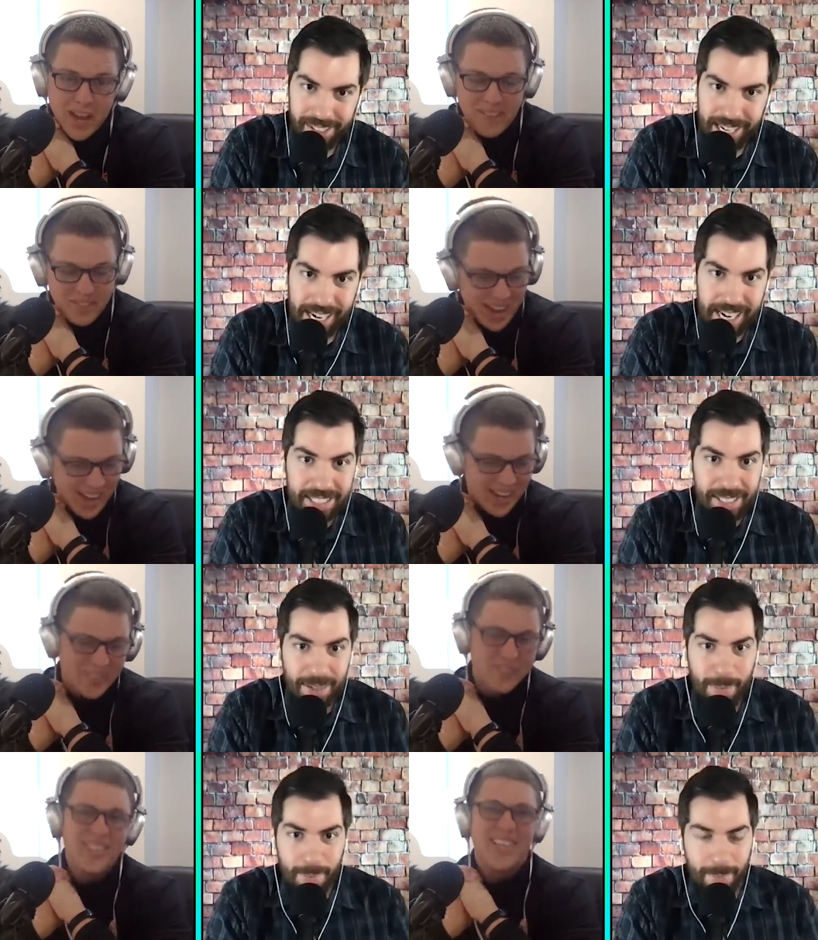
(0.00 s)
Speaker 1: I've
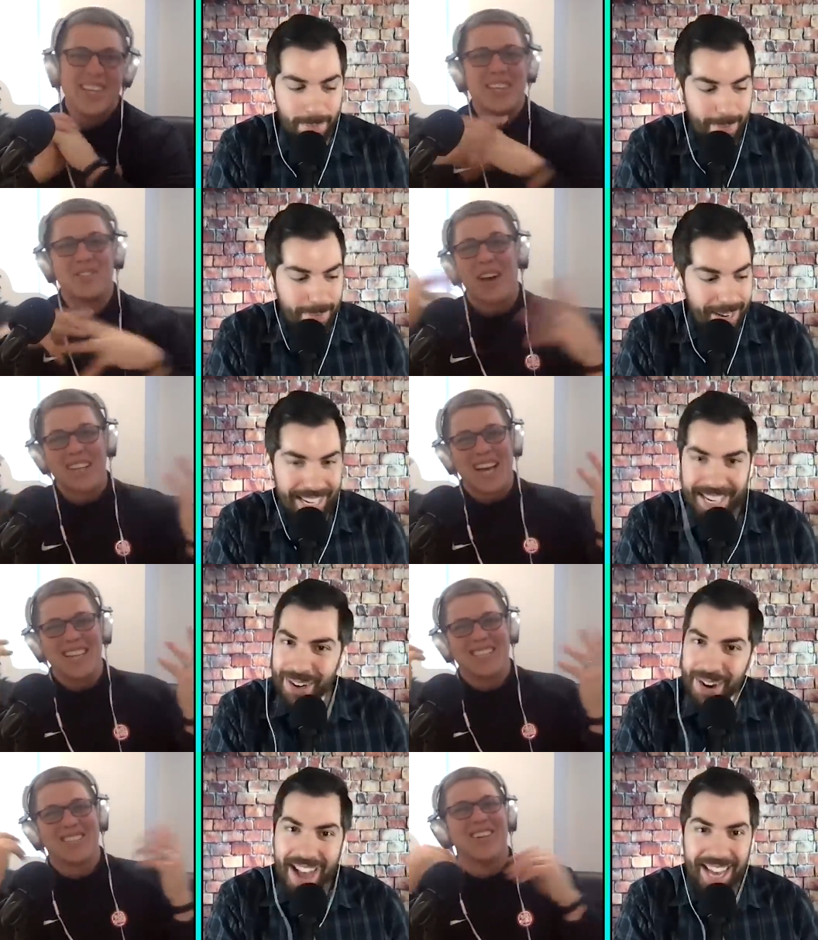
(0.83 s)
got him. That's my
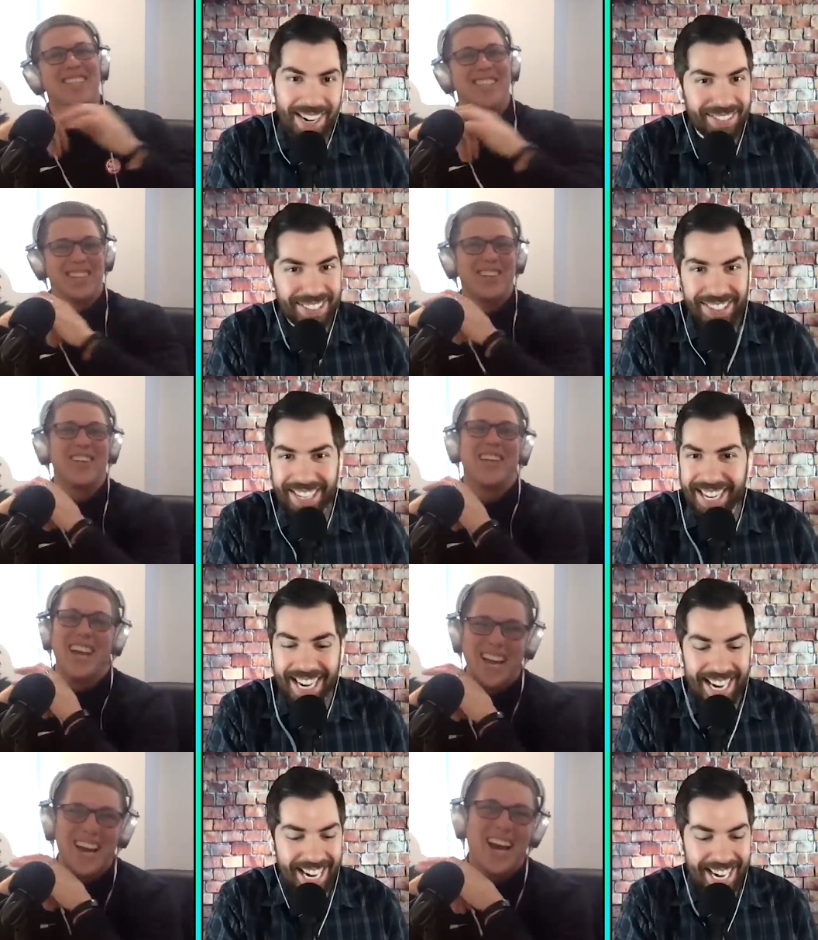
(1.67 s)
last one too.
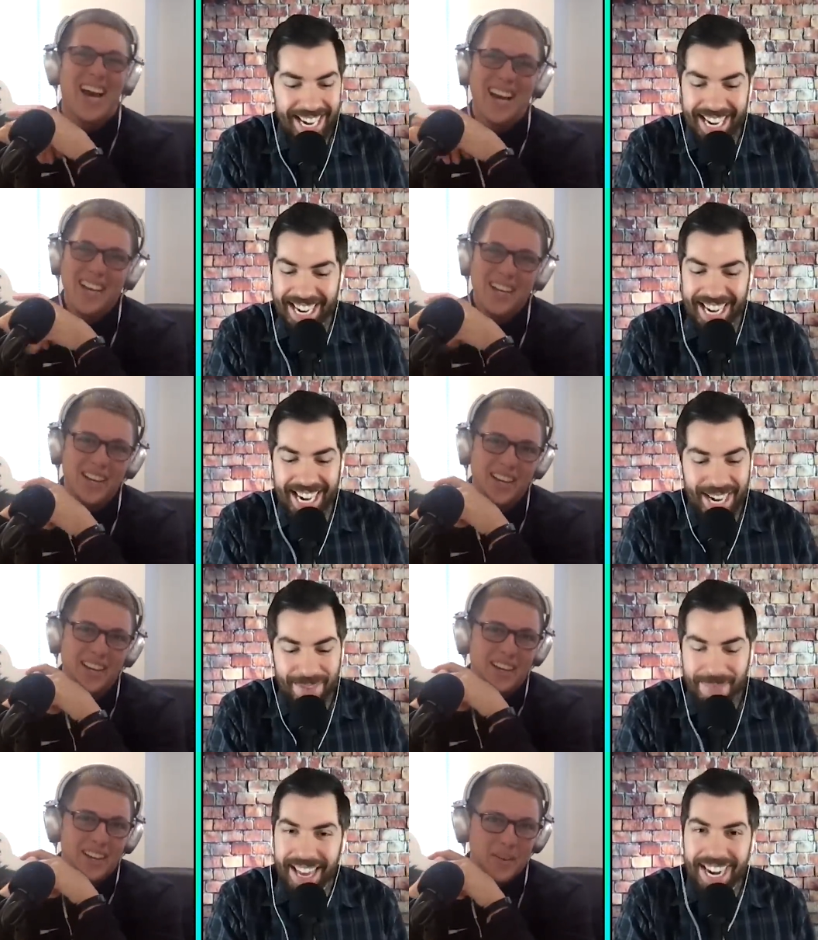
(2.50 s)
Yeah.
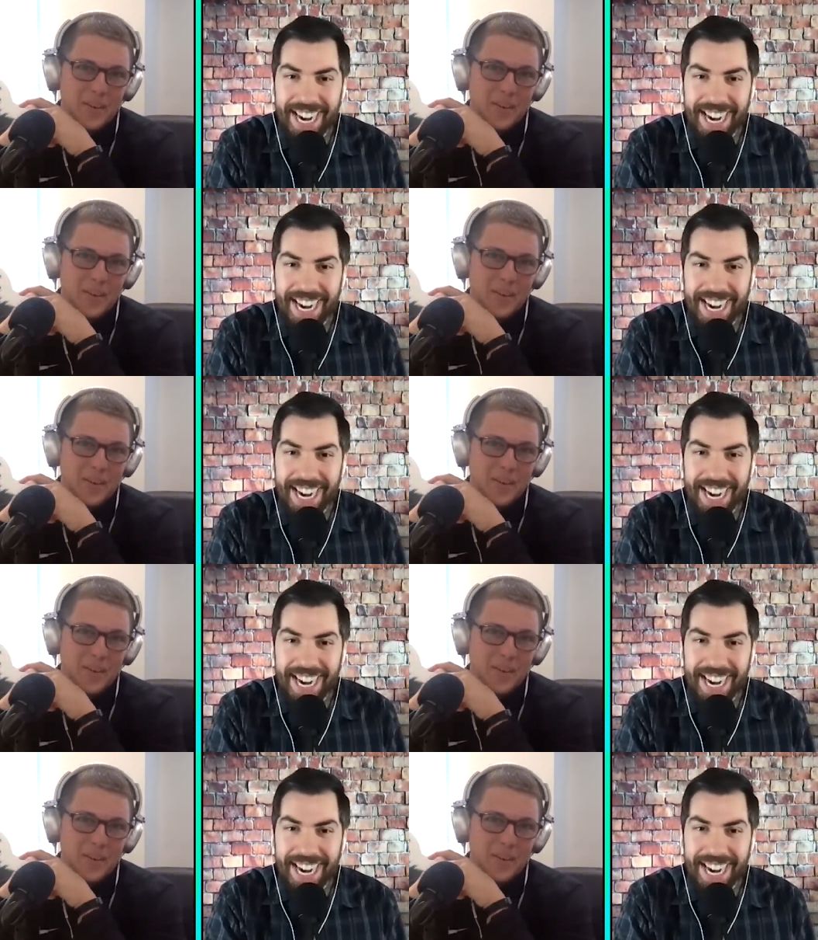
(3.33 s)
He made